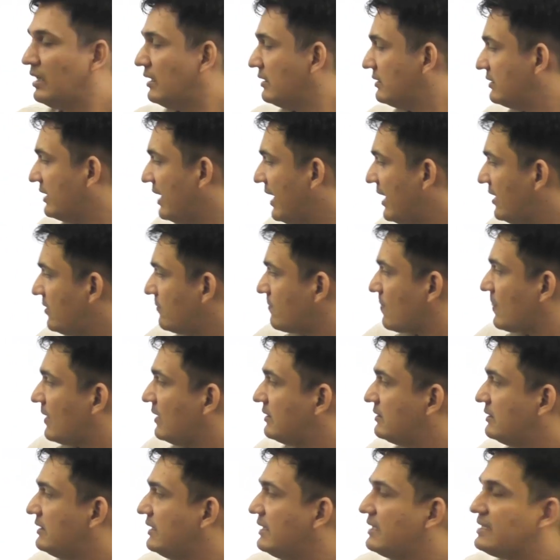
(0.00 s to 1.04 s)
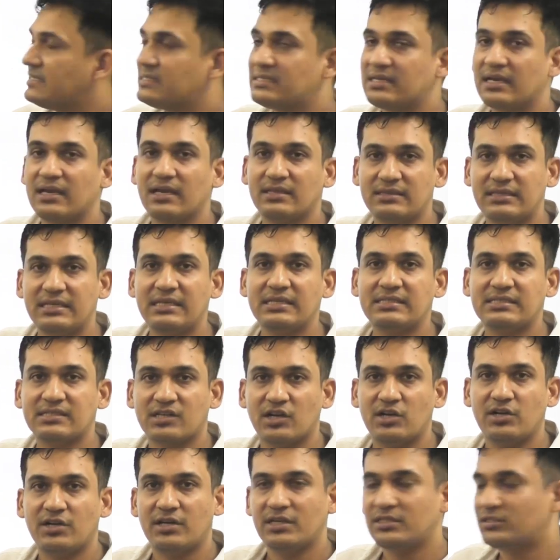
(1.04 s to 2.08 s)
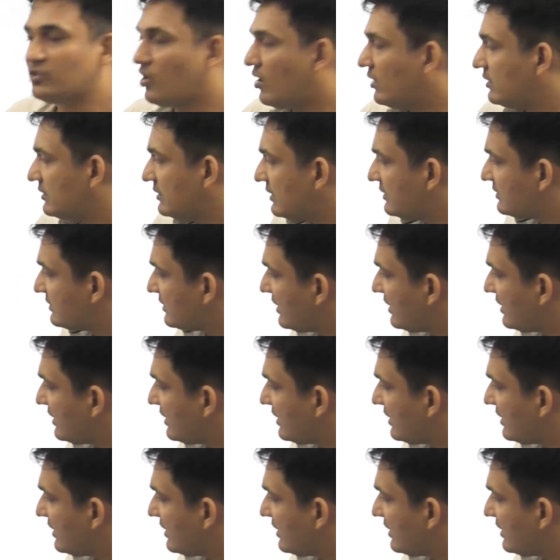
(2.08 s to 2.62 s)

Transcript: that these countries or this